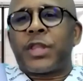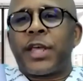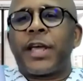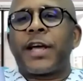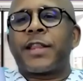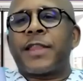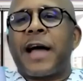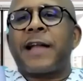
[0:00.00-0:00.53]

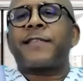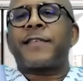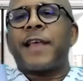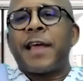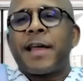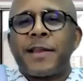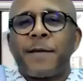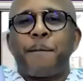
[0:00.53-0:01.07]
think that's
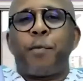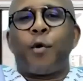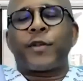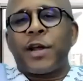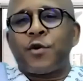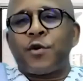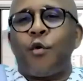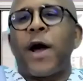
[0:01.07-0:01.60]
an
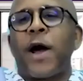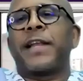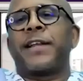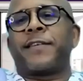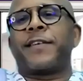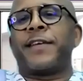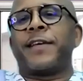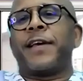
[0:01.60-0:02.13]
important
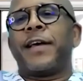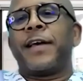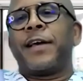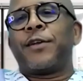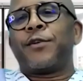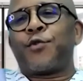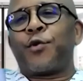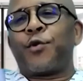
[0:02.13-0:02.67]
quality
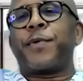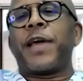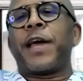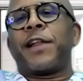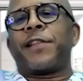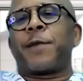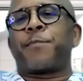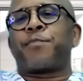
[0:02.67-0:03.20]
to be an
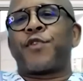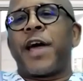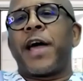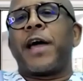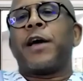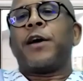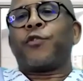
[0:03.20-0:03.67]
entrepreneur.